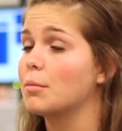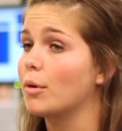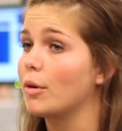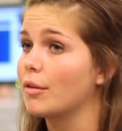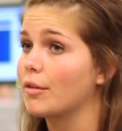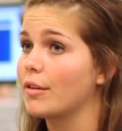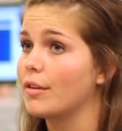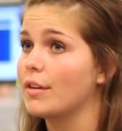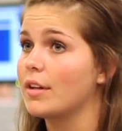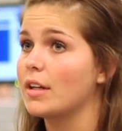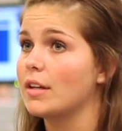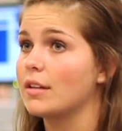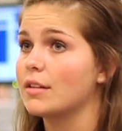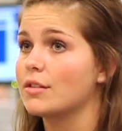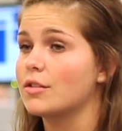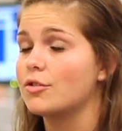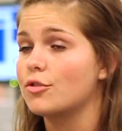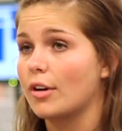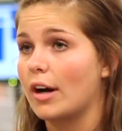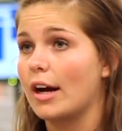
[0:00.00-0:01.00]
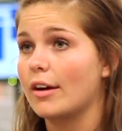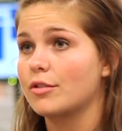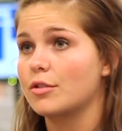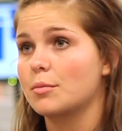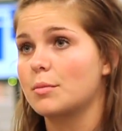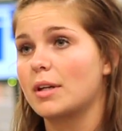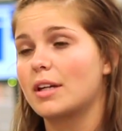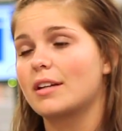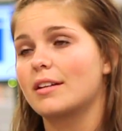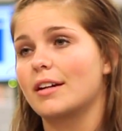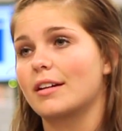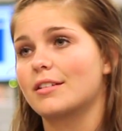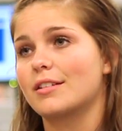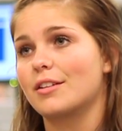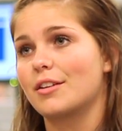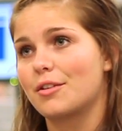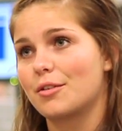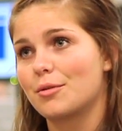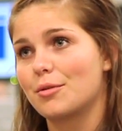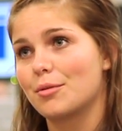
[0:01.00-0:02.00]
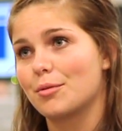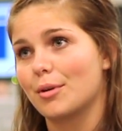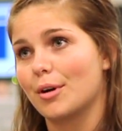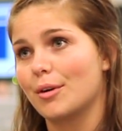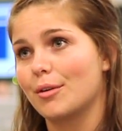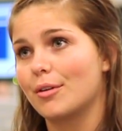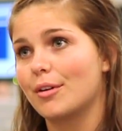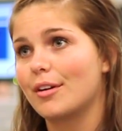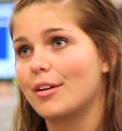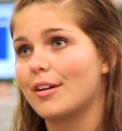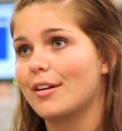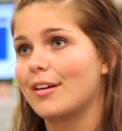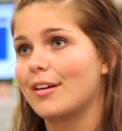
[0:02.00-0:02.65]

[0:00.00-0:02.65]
both of these drives will be connected through the road.